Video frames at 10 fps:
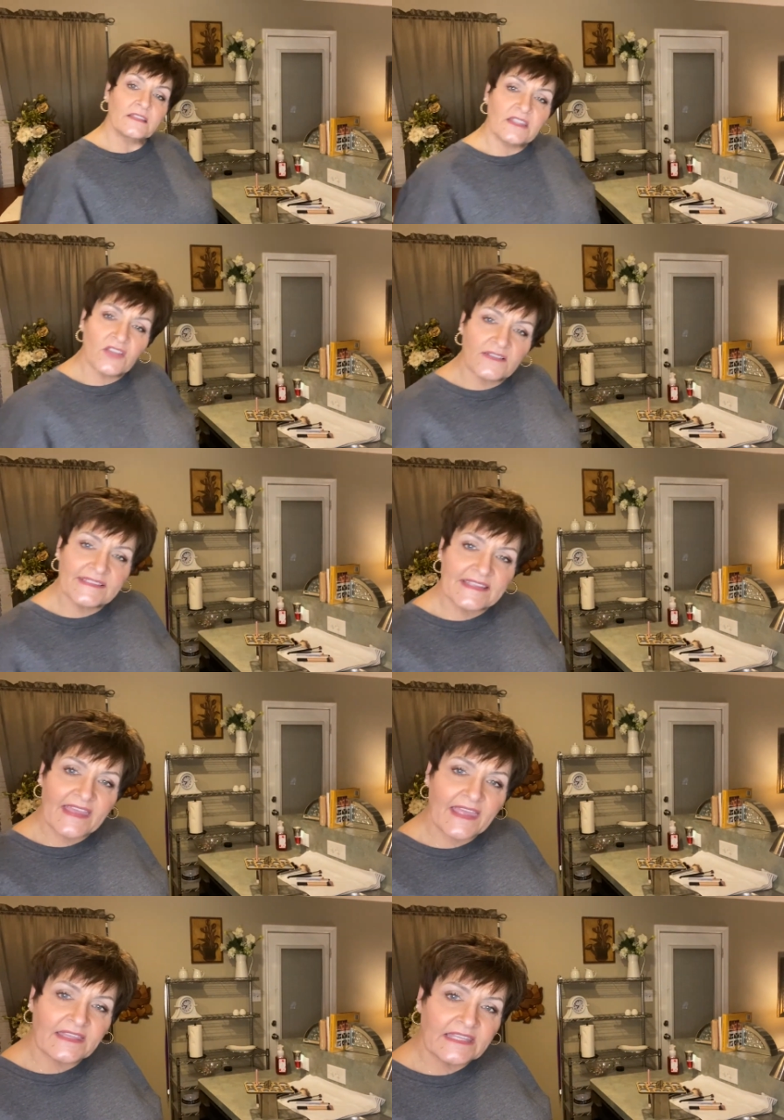Can y'all see
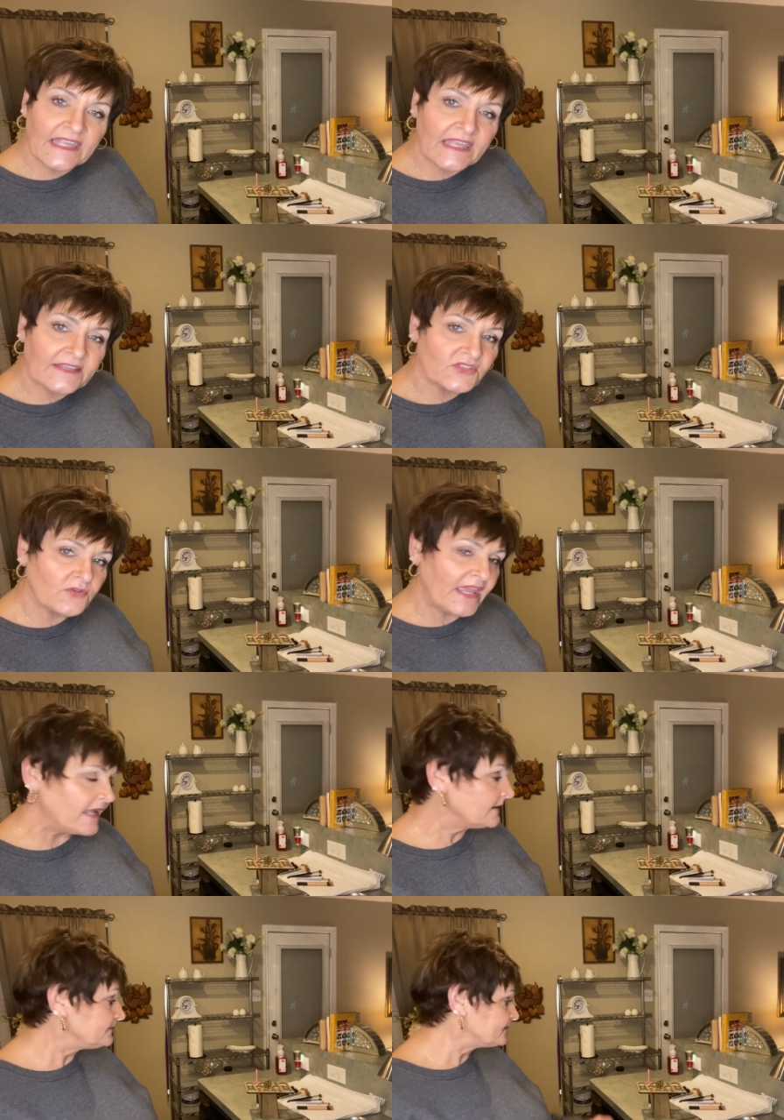that? Yes, you
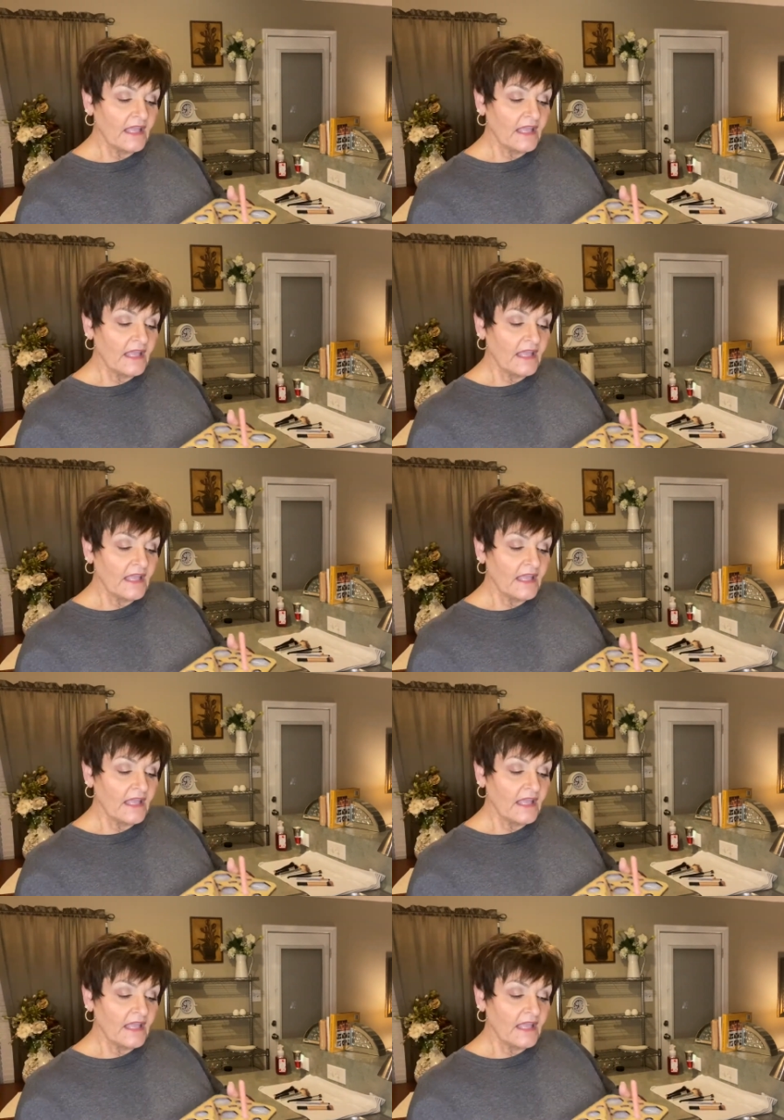can.